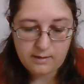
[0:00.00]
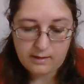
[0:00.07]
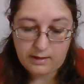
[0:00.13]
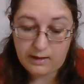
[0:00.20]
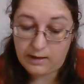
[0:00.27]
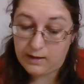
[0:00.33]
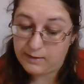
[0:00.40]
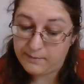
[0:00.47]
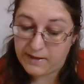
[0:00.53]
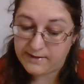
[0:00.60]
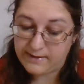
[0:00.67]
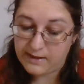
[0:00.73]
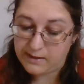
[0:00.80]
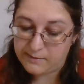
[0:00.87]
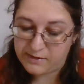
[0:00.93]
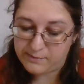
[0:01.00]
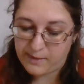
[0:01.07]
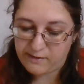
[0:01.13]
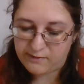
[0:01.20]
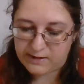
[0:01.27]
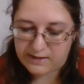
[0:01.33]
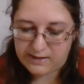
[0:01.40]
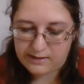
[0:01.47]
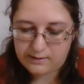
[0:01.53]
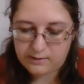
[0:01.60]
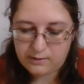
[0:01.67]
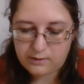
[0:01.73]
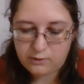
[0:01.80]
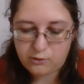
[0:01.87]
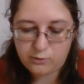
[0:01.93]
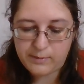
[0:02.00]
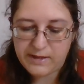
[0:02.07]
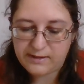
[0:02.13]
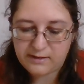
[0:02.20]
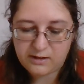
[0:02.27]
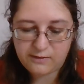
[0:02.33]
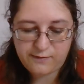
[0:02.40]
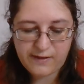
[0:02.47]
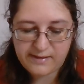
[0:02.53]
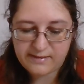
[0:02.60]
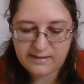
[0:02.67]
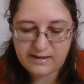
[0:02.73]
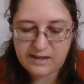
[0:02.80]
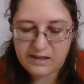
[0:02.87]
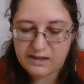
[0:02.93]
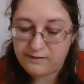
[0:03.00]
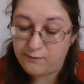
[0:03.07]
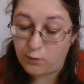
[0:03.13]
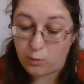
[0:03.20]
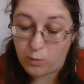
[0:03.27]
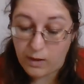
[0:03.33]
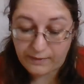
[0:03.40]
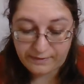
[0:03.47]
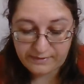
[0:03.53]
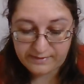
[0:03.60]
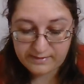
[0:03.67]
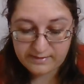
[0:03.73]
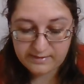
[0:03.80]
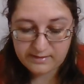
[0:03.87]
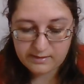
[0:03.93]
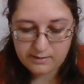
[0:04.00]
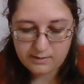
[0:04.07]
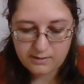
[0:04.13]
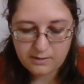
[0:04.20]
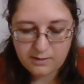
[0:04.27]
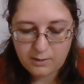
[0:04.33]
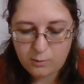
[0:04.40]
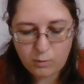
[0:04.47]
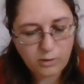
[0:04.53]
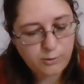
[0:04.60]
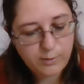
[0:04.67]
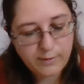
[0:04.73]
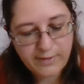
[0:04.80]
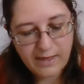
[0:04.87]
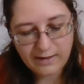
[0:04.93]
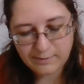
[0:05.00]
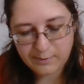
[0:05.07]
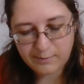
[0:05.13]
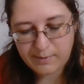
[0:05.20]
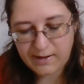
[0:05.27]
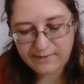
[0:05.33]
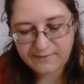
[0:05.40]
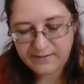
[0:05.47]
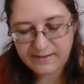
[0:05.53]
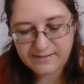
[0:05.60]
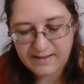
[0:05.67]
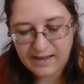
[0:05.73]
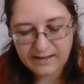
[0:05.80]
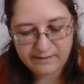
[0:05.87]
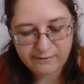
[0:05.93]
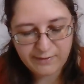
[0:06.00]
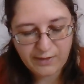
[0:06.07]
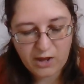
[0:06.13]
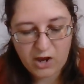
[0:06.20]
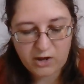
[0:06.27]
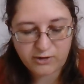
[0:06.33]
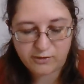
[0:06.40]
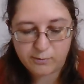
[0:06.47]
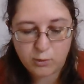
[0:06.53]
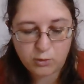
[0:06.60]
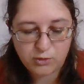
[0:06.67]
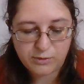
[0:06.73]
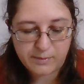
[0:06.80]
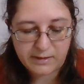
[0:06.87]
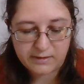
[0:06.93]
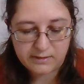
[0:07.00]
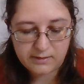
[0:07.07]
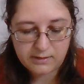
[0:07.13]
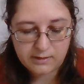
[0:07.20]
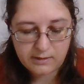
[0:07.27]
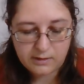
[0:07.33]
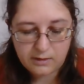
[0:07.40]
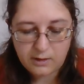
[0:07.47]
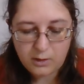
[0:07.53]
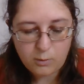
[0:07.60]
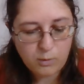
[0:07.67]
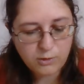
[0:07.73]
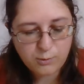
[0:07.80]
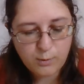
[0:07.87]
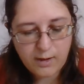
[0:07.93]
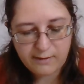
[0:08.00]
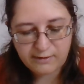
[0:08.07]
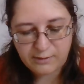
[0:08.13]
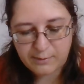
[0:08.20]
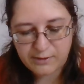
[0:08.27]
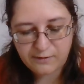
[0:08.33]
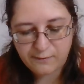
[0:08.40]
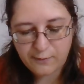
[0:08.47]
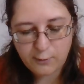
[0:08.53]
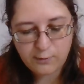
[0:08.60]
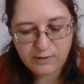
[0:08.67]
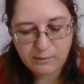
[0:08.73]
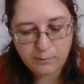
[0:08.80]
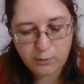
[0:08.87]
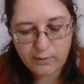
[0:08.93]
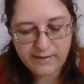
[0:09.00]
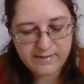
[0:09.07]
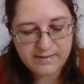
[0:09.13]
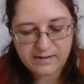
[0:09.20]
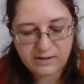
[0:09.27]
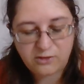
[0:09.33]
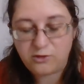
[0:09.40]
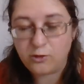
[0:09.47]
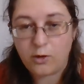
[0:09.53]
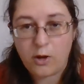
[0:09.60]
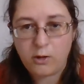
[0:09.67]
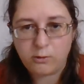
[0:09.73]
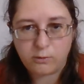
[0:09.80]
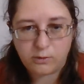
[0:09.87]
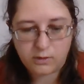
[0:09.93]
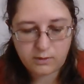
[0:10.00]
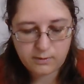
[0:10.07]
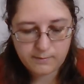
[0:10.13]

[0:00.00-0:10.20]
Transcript: "Ah, my dear Miss Beverley, to meet confessedly for once, what were that but planting a dagger in the heart of Mortimer? What were it but infusing poison into your own?"